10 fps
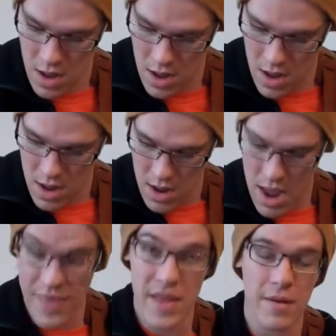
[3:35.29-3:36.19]

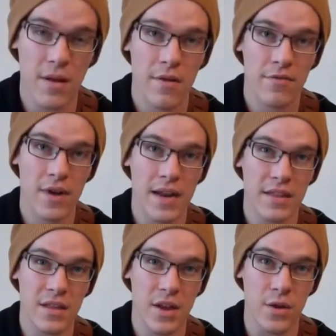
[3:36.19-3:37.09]
and then fretting
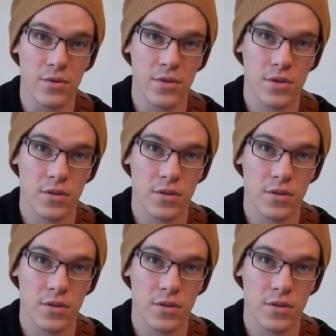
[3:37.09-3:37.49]
the note,